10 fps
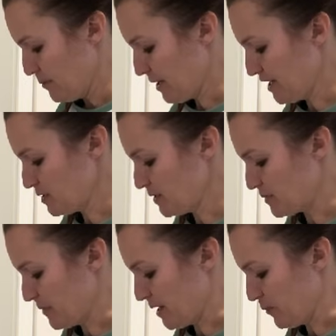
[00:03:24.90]
my husband's
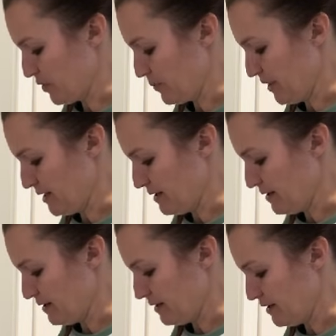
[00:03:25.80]
mom would have
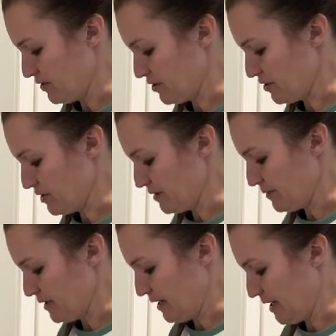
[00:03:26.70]
been in her
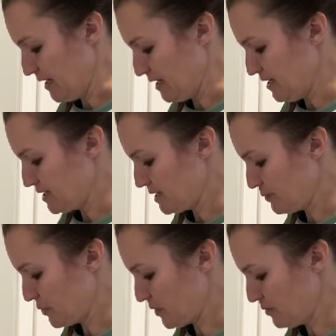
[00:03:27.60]
80s
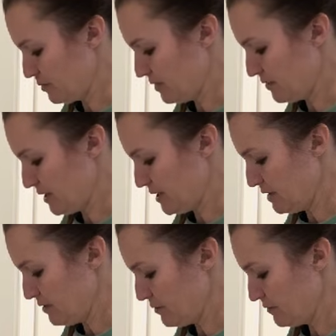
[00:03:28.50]
probably right
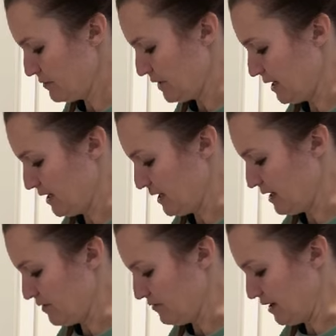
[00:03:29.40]
now, 80,
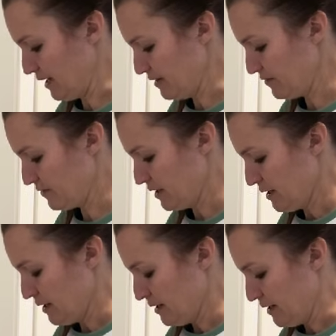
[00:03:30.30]
85.
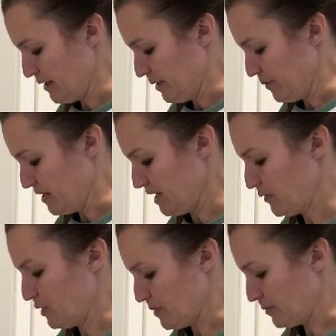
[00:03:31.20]
And he
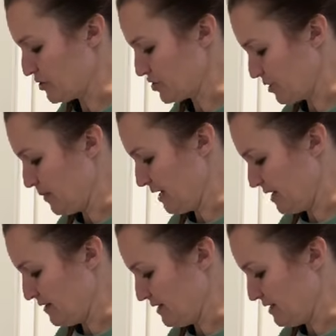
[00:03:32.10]
remembers her
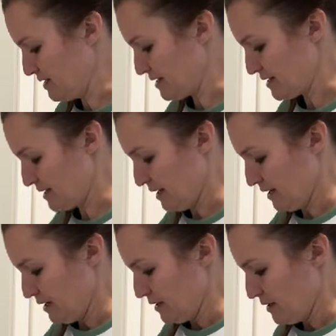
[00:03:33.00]
making these,
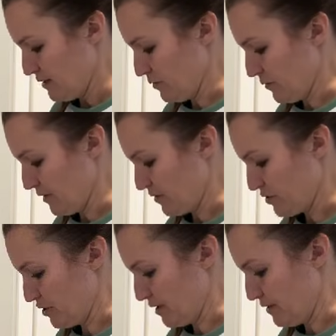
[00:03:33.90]
the
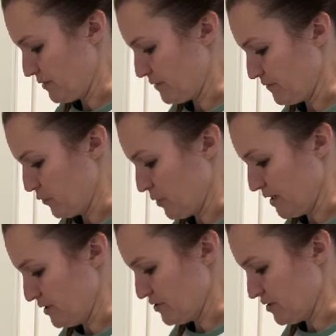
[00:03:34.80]
30, 40
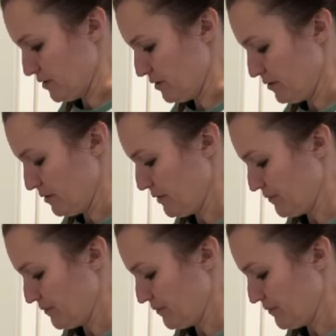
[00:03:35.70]
years ago.